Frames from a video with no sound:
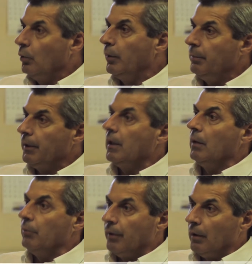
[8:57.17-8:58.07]
We
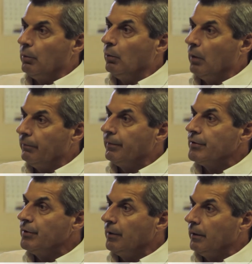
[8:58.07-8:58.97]
became the #1
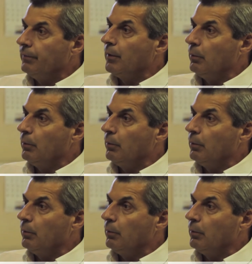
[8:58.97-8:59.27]
facility for